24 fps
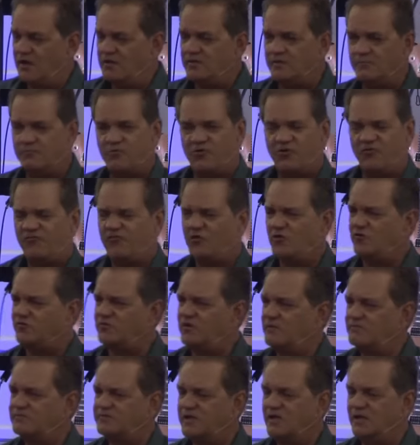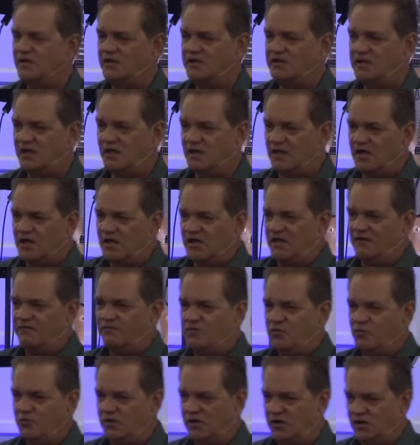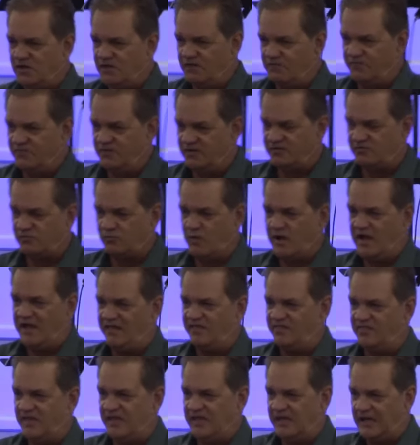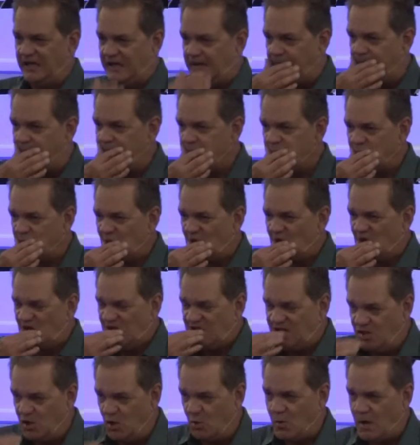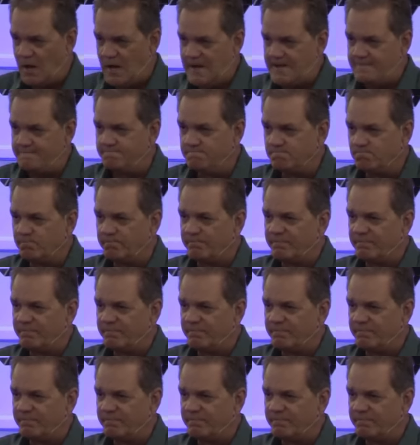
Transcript: then, pro folks, I'm telling you, if you would live this way thinking, you know what?